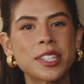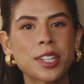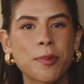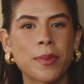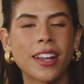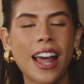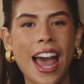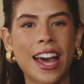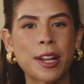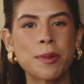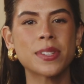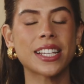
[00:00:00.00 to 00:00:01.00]
is Camille
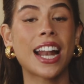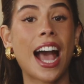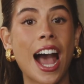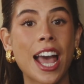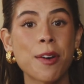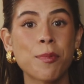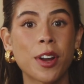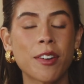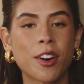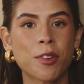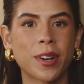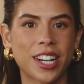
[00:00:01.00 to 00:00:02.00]
Adams, and I am one
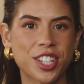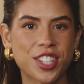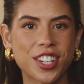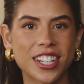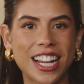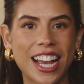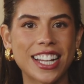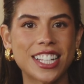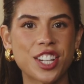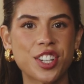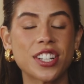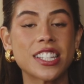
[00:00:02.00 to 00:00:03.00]
of our registered
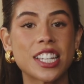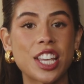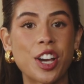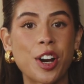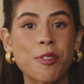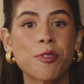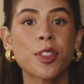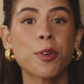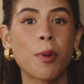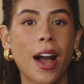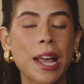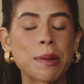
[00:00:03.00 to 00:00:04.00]
dietitians here for the
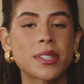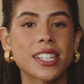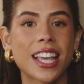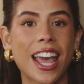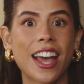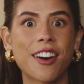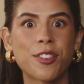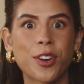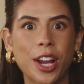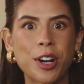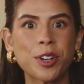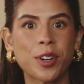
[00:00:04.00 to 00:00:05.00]
YMCA of
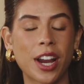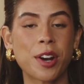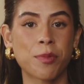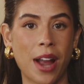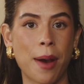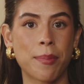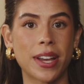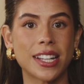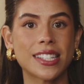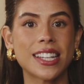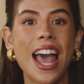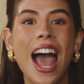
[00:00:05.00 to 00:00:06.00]
Greater Grand
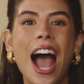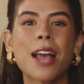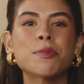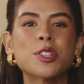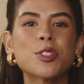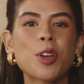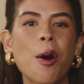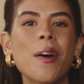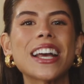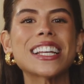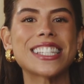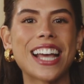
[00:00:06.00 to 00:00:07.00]
Rapids. I'm so
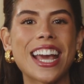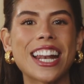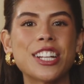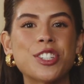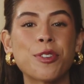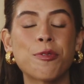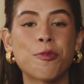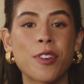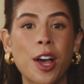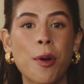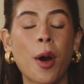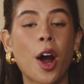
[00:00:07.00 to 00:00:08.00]
excited to
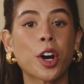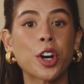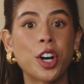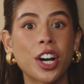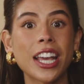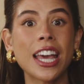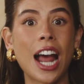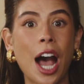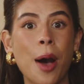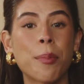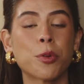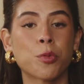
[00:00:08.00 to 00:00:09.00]
film our Cook It
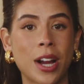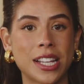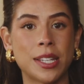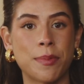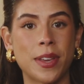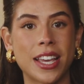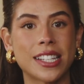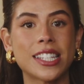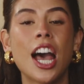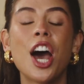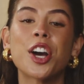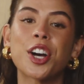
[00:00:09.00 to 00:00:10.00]
Up recipes.
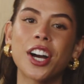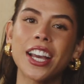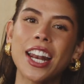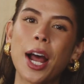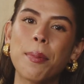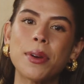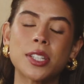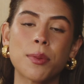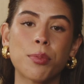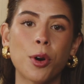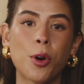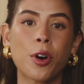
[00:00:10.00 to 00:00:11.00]
Cook It Up is a
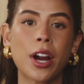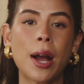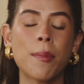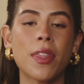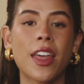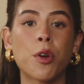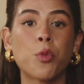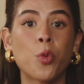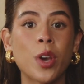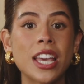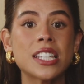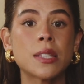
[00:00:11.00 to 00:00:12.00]
program that
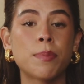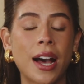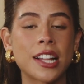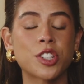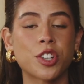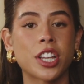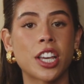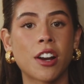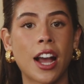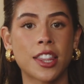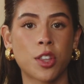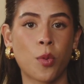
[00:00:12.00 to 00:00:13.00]
we sponsor here
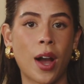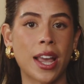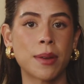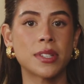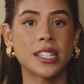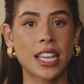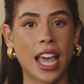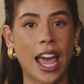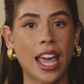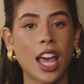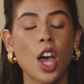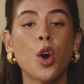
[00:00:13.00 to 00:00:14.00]
at the
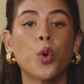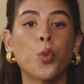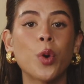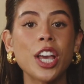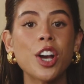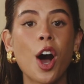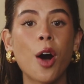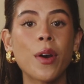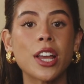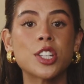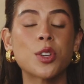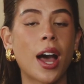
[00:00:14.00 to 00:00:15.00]
YMCA. We go
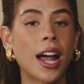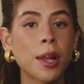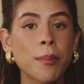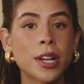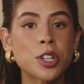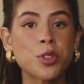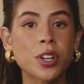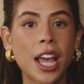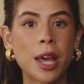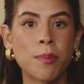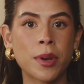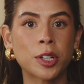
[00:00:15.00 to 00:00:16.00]
into elementary
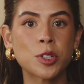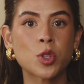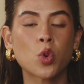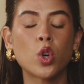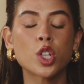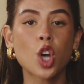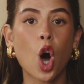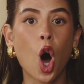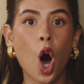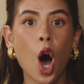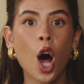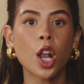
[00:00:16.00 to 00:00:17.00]
and middle schools
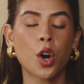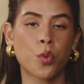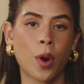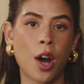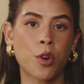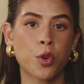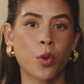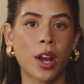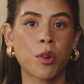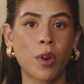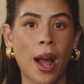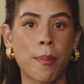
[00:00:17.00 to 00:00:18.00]
all around
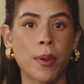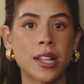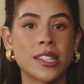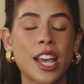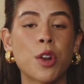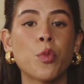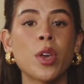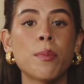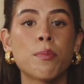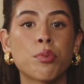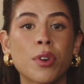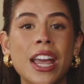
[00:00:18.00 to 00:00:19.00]
Grand Rapids, and we
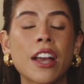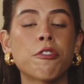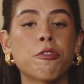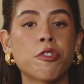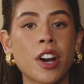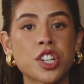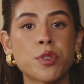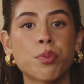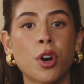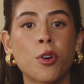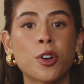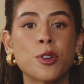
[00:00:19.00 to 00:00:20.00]
bring fresh
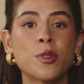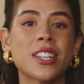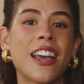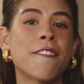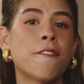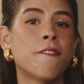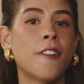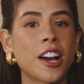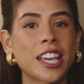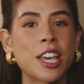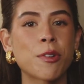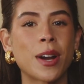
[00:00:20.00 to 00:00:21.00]
produce and
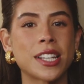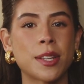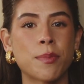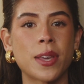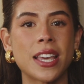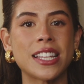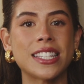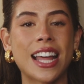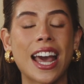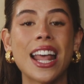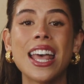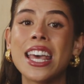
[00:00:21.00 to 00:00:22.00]
funky recipes
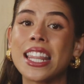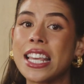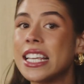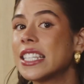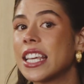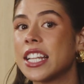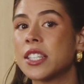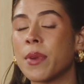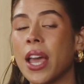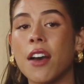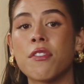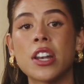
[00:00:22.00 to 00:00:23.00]
that these kids
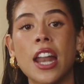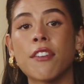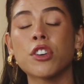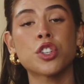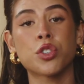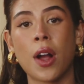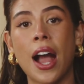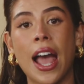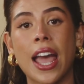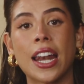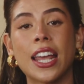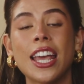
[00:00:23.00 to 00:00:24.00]
may have never
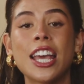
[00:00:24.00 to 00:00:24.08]
tried